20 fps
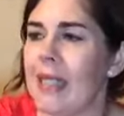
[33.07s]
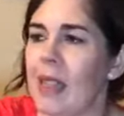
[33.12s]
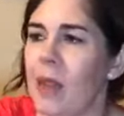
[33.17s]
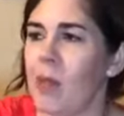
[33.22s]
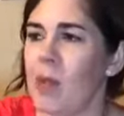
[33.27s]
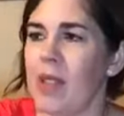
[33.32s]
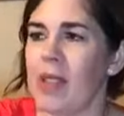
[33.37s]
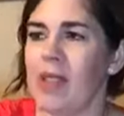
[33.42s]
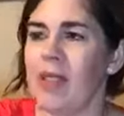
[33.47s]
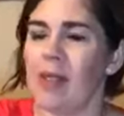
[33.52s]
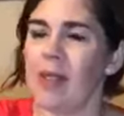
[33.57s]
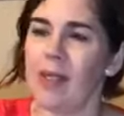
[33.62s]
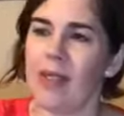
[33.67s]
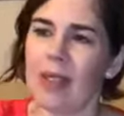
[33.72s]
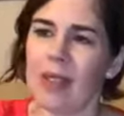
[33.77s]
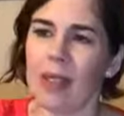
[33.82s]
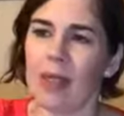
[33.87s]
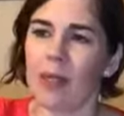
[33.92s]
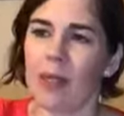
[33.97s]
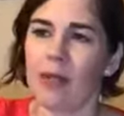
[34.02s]
it was
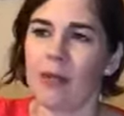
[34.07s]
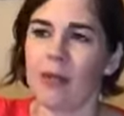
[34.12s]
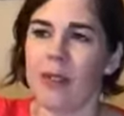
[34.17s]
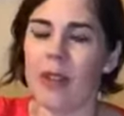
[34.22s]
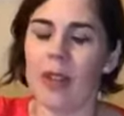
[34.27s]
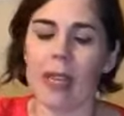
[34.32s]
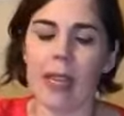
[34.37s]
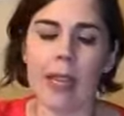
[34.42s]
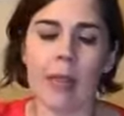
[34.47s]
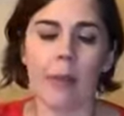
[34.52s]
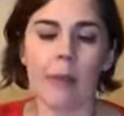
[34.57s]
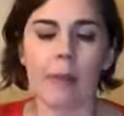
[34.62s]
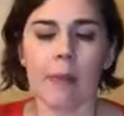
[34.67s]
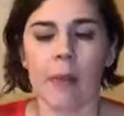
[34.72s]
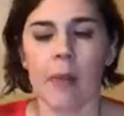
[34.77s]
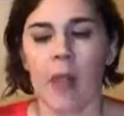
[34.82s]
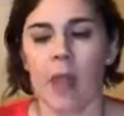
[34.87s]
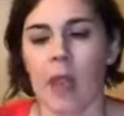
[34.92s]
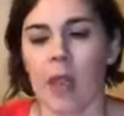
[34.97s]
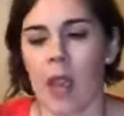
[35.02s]
a little funky,
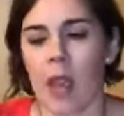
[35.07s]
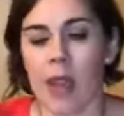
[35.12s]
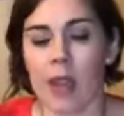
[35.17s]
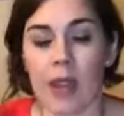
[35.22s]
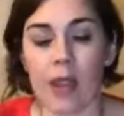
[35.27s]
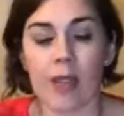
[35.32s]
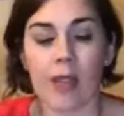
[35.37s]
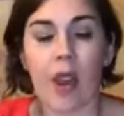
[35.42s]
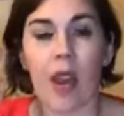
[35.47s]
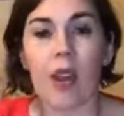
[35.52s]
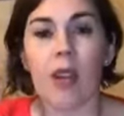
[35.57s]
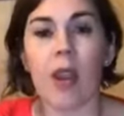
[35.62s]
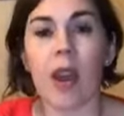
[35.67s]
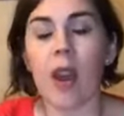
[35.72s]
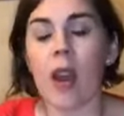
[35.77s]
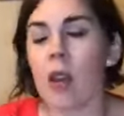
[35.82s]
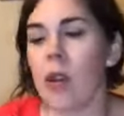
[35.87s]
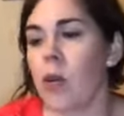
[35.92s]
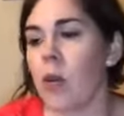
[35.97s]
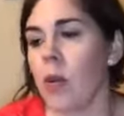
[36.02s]
and I thought,
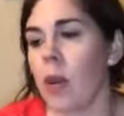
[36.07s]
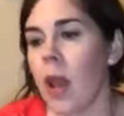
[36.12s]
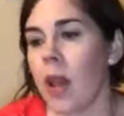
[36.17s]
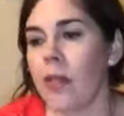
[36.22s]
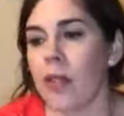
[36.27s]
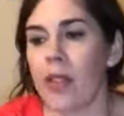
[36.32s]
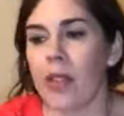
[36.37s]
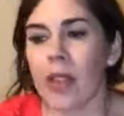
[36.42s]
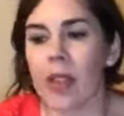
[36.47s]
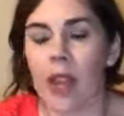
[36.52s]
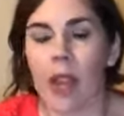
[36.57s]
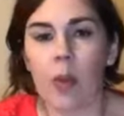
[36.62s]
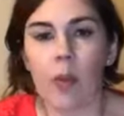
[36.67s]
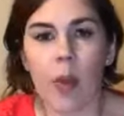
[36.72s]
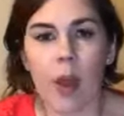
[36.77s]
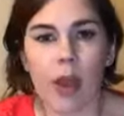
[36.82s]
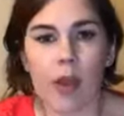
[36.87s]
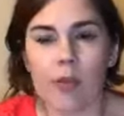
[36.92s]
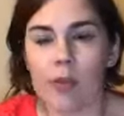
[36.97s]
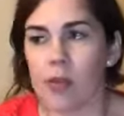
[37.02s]
oh, everything I
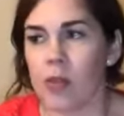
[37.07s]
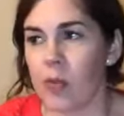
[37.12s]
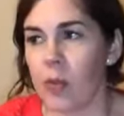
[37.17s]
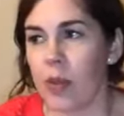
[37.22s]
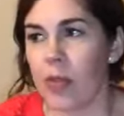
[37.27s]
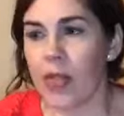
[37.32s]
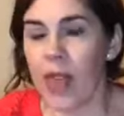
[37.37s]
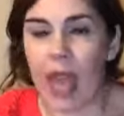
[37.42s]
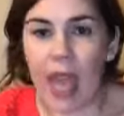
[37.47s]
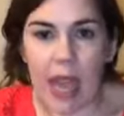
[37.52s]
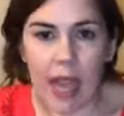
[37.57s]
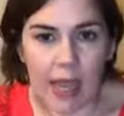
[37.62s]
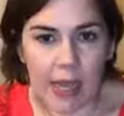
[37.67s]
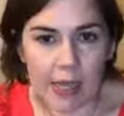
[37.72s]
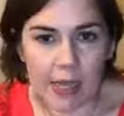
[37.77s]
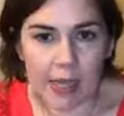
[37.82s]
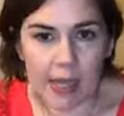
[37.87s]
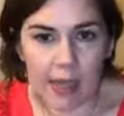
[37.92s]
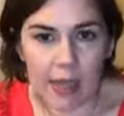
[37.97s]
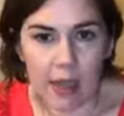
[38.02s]
wound with
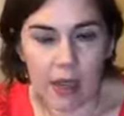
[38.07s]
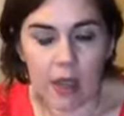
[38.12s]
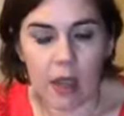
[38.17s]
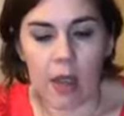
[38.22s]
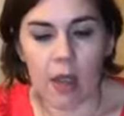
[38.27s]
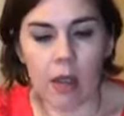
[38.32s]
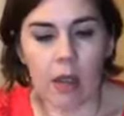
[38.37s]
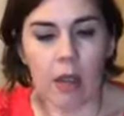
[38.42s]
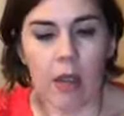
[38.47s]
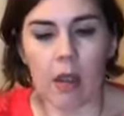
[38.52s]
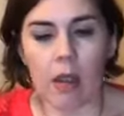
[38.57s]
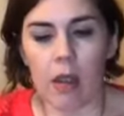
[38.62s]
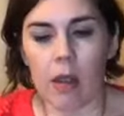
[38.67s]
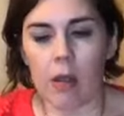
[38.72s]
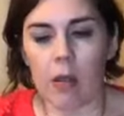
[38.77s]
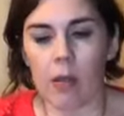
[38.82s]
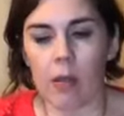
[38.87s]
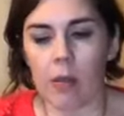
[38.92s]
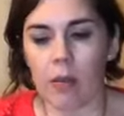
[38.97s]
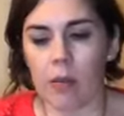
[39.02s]
that
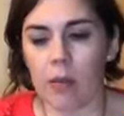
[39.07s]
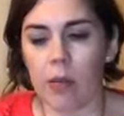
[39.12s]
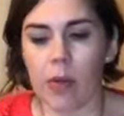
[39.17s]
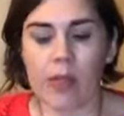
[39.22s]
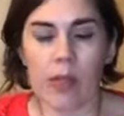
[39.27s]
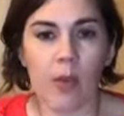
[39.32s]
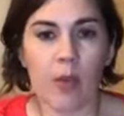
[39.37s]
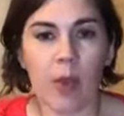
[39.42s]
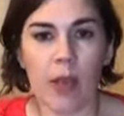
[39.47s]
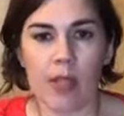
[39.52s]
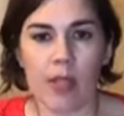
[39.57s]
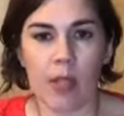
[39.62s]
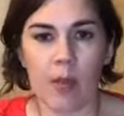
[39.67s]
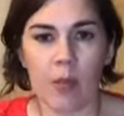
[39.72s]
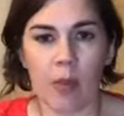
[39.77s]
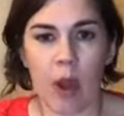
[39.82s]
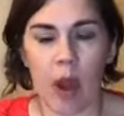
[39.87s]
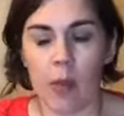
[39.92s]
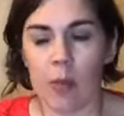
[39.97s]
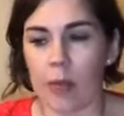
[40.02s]
wasn't
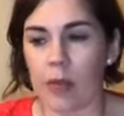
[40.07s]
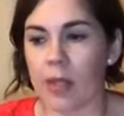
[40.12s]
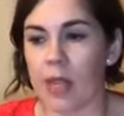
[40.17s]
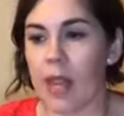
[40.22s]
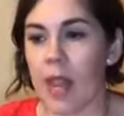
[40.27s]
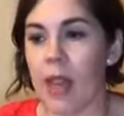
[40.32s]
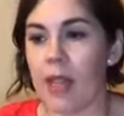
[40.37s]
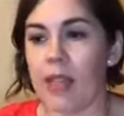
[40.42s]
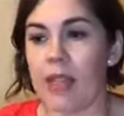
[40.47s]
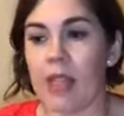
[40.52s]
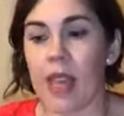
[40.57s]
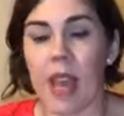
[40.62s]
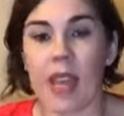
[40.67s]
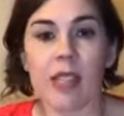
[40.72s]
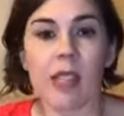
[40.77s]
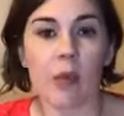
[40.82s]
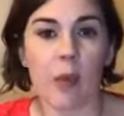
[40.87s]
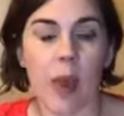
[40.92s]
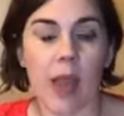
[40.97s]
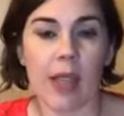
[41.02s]
winding properly, and
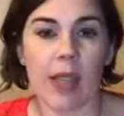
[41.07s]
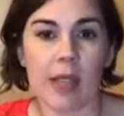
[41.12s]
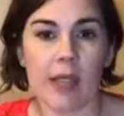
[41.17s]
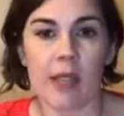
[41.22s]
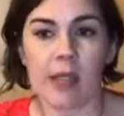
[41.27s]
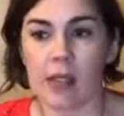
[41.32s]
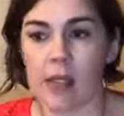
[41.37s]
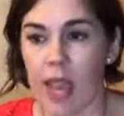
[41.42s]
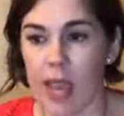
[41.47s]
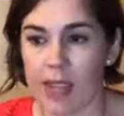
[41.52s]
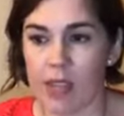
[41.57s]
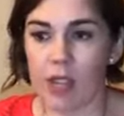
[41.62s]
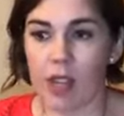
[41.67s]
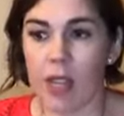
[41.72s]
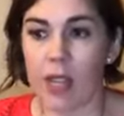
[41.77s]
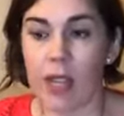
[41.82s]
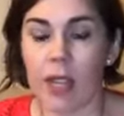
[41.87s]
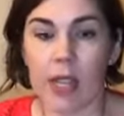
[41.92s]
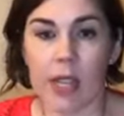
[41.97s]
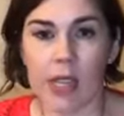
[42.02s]
that's why it's
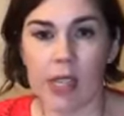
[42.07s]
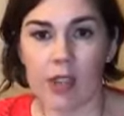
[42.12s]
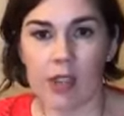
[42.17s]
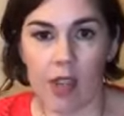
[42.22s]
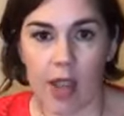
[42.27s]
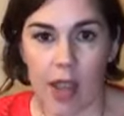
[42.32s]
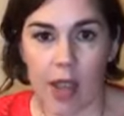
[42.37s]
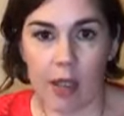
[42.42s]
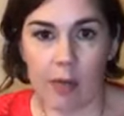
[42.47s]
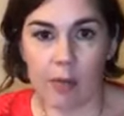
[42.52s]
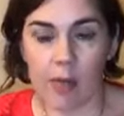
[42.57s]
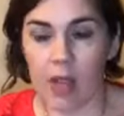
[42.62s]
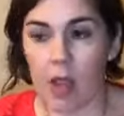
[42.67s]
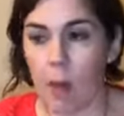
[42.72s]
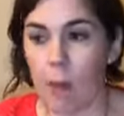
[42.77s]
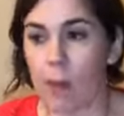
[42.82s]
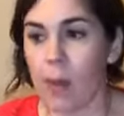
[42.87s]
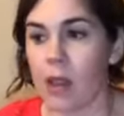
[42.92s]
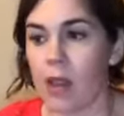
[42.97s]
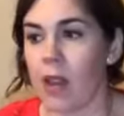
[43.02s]
catching and getting jammed,
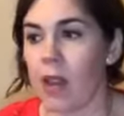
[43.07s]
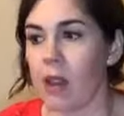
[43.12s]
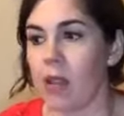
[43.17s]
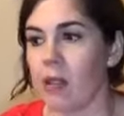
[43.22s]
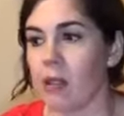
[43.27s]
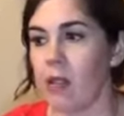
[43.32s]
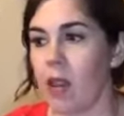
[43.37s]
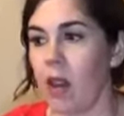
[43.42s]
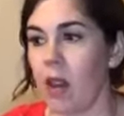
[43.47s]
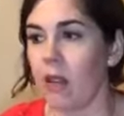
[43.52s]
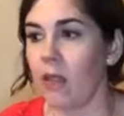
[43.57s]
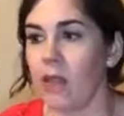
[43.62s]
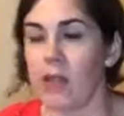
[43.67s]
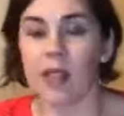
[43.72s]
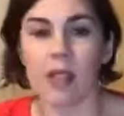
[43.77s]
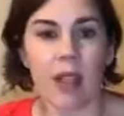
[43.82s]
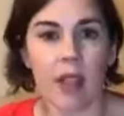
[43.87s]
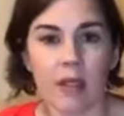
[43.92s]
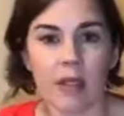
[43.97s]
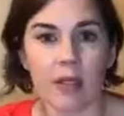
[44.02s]
because all of a
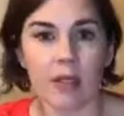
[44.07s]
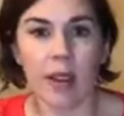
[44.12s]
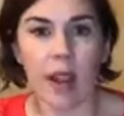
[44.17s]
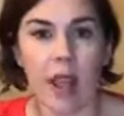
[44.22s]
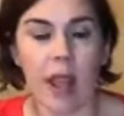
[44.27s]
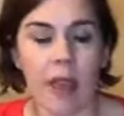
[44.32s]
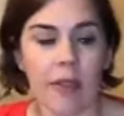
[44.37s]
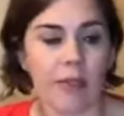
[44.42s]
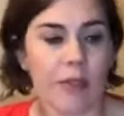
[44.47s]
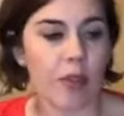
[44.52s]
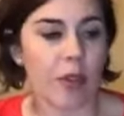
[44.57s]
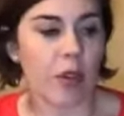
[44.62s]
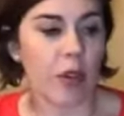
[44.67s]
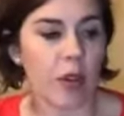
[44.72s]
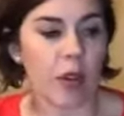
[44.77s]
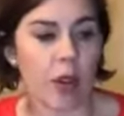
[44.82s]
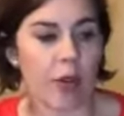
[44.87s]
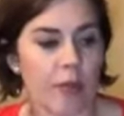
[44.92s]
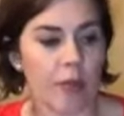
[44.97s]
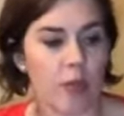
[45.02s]
sudden,
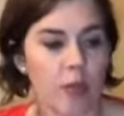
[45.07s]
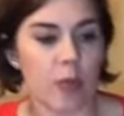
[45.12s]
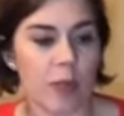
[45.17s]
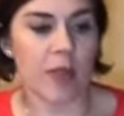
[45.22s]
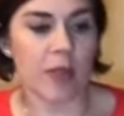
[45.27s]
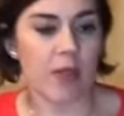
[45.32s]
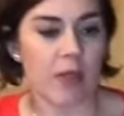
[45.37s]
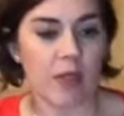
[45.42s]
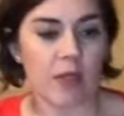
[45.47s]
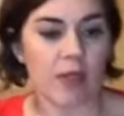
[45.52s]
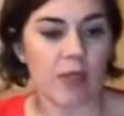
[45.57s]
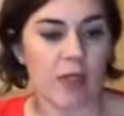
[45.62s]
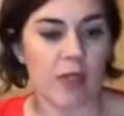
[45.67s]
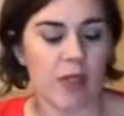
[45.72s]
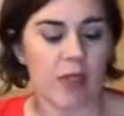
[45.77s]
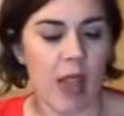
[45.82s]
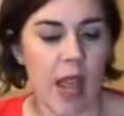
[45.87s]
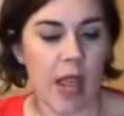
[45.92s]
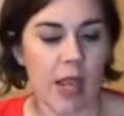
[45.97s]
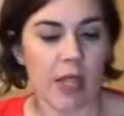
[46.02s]
after a few months of
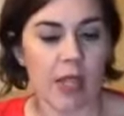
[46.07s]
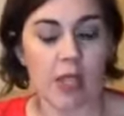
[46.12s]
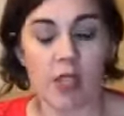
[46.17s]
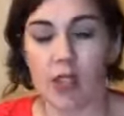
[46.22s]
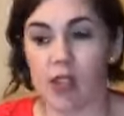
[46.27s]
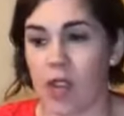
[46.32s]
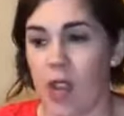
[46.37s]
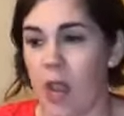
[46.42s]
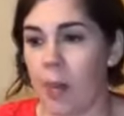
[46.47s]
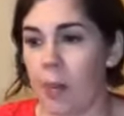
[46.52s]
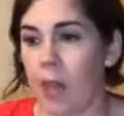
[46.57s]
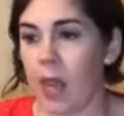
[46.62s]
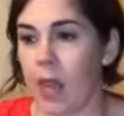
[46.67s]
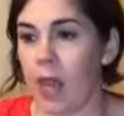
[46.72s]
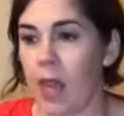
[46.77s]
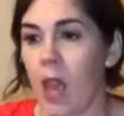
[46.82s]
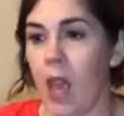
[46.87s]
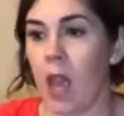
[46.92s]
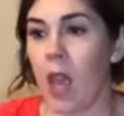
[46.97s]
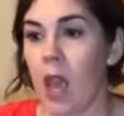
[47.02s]
constant
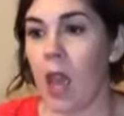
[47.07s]
jamming,